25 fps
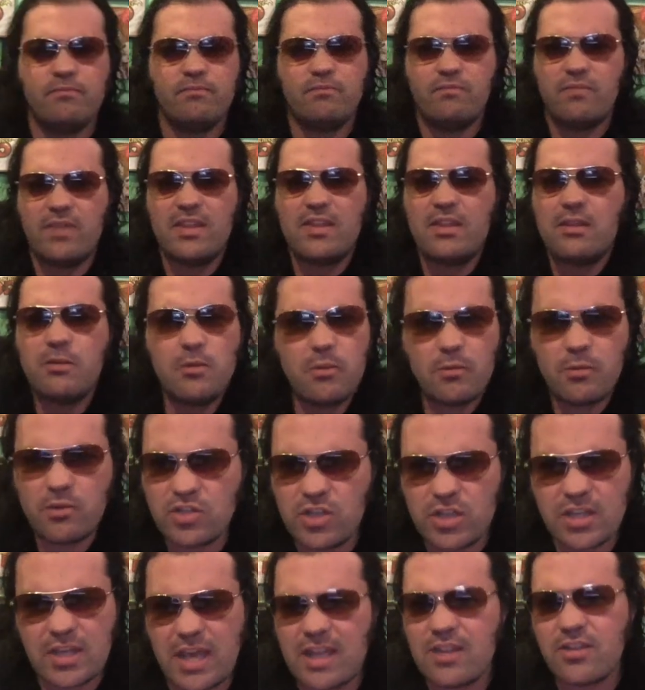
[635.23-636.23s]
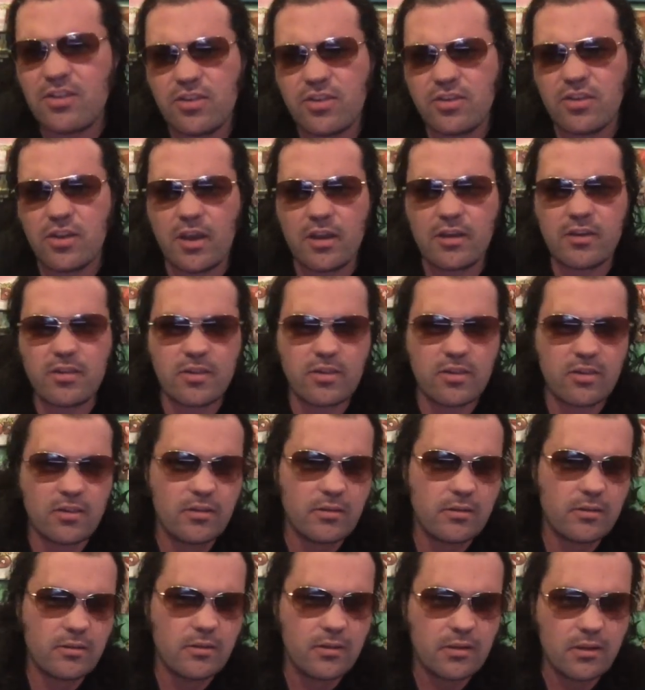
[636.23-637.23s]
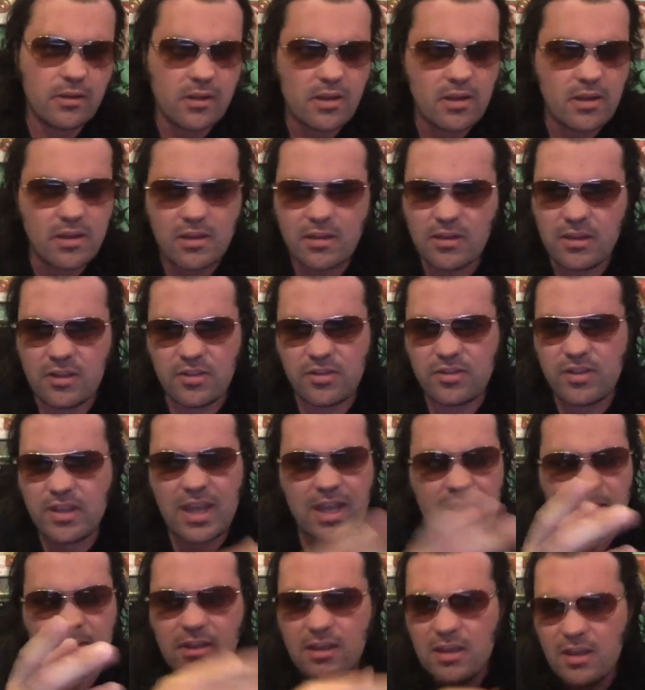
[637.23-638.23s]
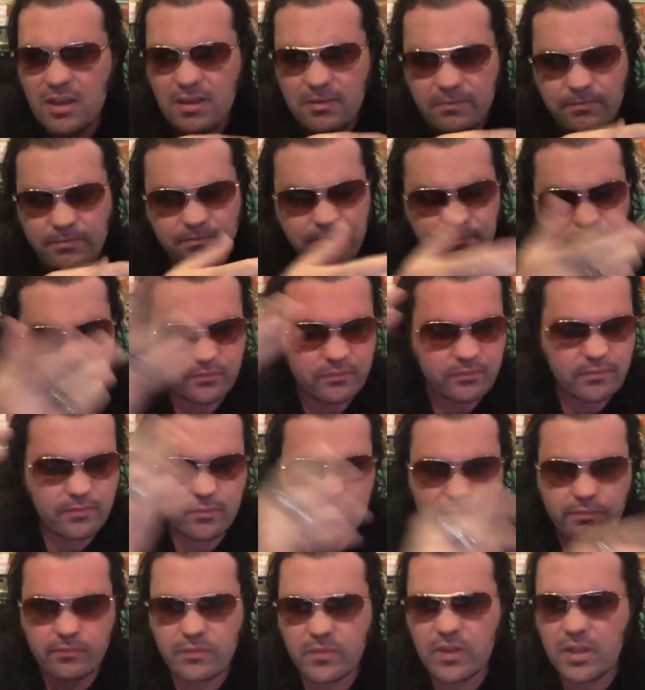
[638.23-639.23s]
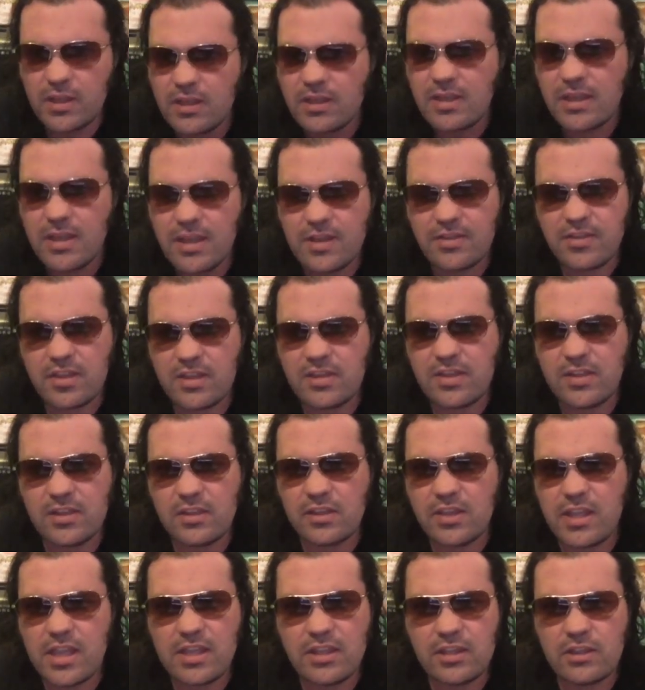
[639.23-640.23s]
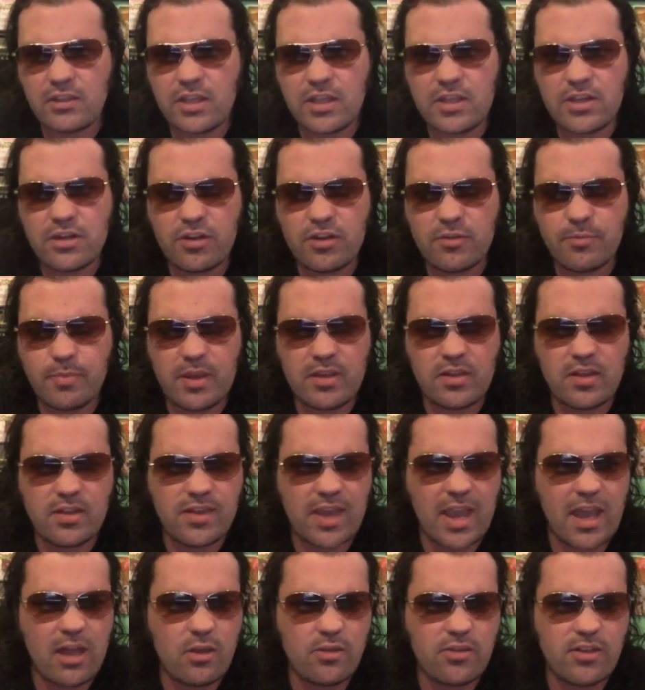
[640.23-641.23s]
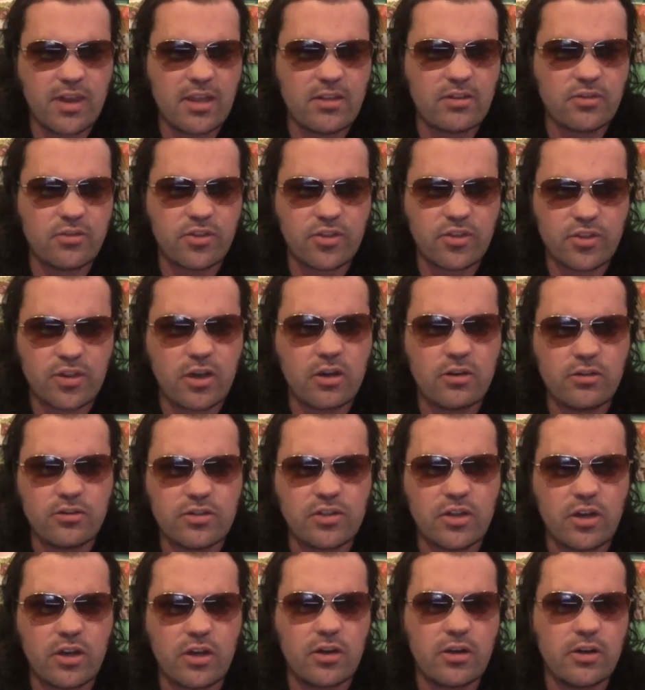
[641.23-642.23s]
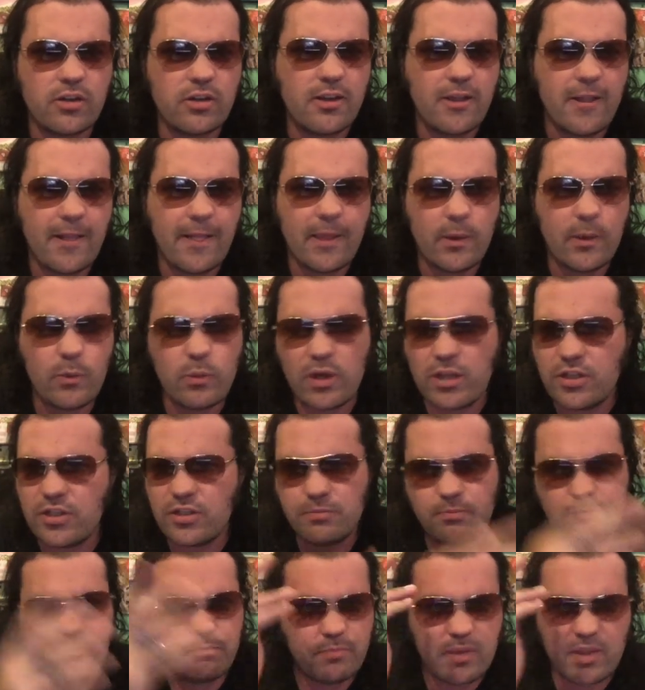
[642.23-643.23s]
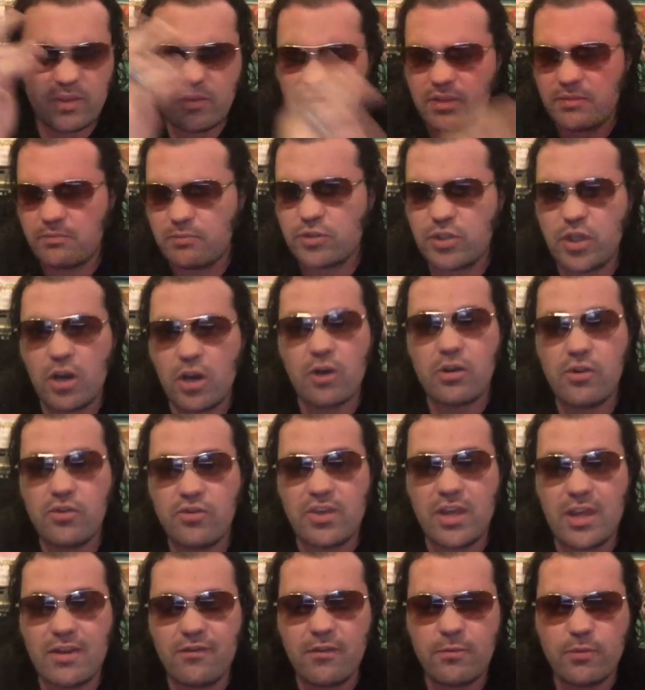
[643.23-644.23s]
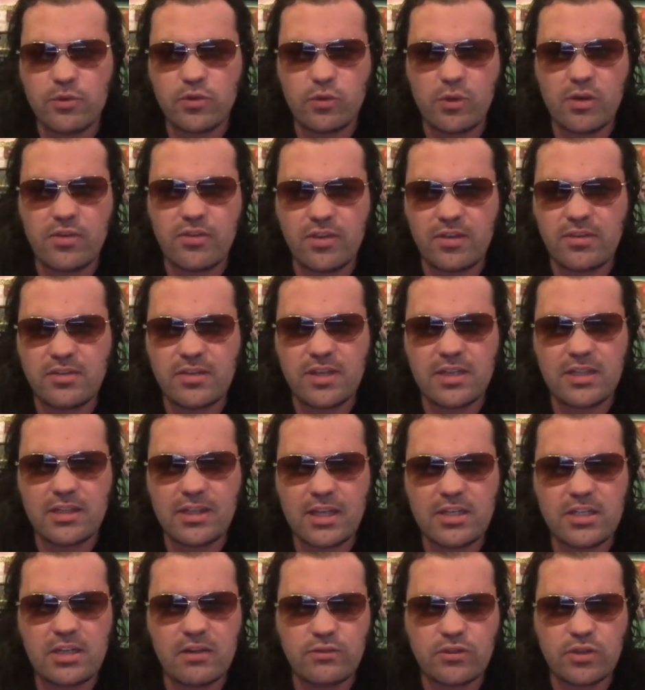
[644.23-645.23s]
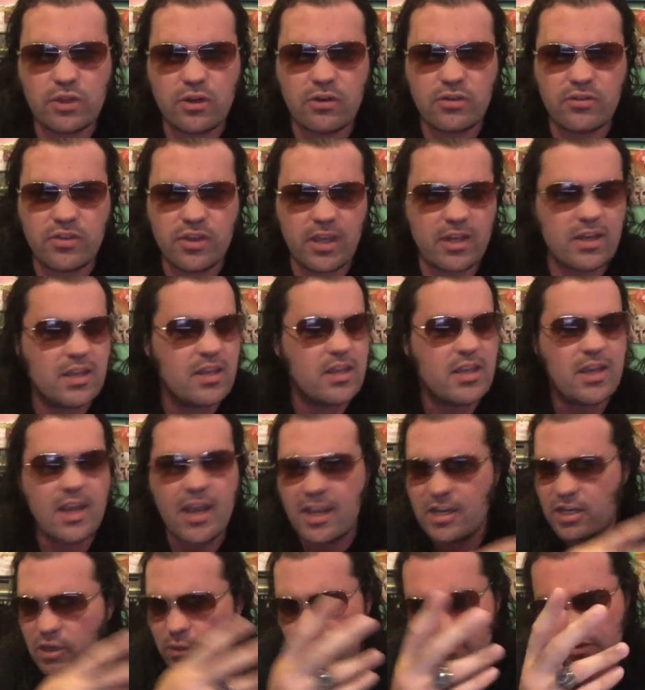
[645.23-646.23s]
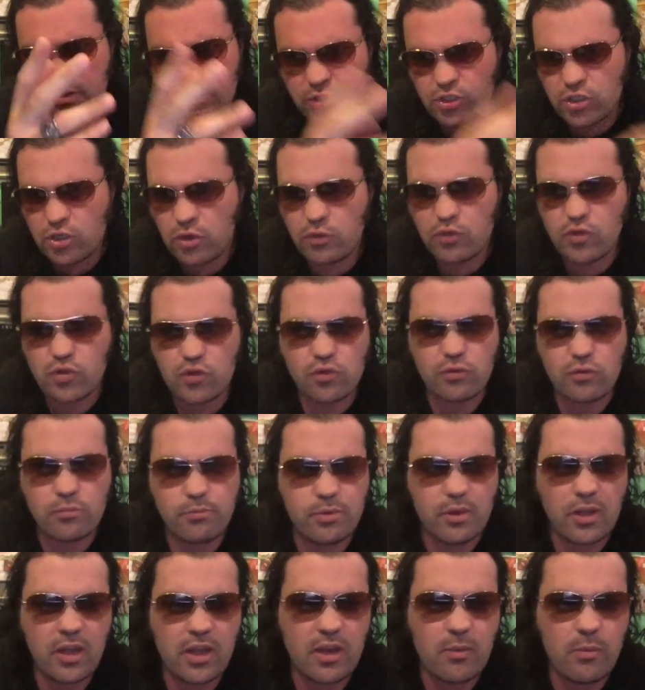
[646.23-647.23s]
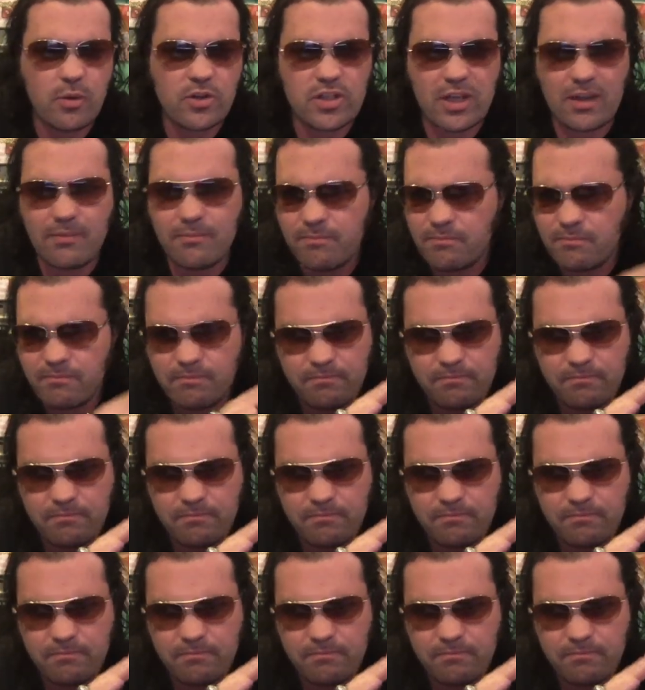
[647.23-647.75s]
That sucks. Instead, the lead here is Alexander Skarsgard, which basically Tarzan from the 2016 Legend of Tarzan. I know he's in the show True Blood, which I'd